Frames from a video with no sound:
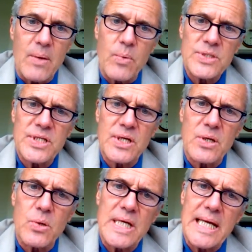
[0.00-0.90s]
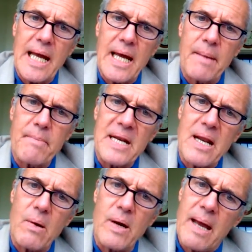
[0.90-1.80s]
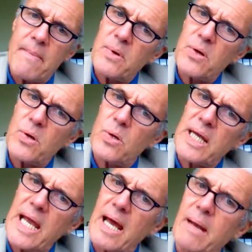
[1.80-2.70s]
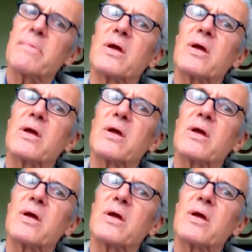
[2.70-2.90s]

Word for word: I wasn't going to go to Cannes, but now I am going to go to Cannes